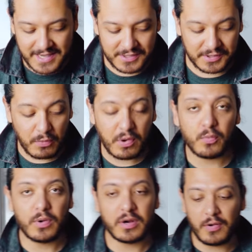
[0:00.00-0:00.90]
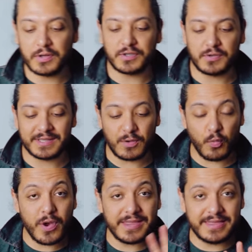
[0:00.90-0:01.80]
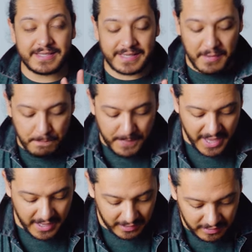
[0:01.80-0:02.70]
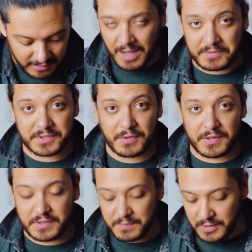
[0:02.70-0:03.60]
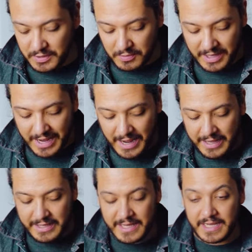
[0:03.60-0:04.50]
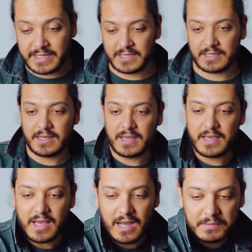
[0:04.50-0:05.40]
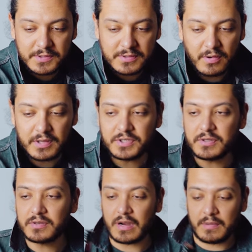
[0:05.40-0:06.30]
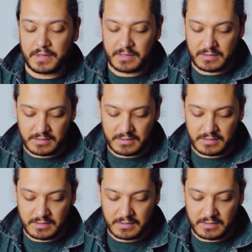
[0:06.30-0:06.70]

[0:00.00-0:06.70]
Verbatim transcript: So now what we're going to do is with the same pan, I'm just going to put it on high heat. I'm just going to grab